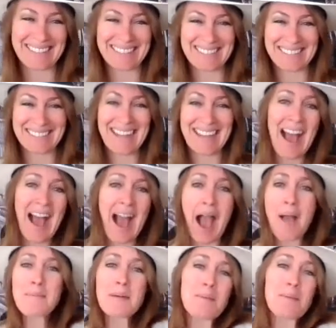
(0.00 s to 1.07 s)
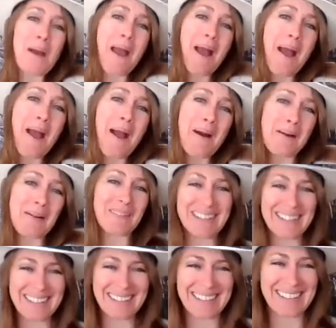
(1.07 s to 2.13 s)

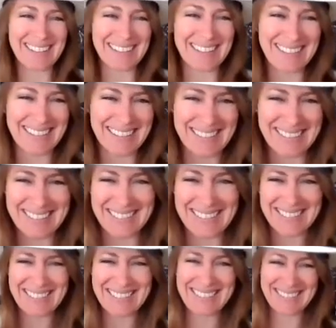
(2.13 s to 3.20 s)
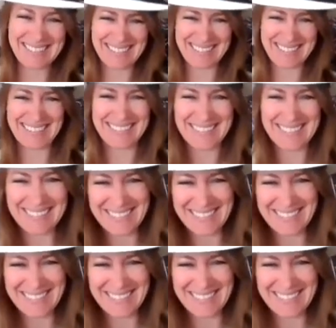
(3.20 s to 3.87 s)
The person shown says nothing.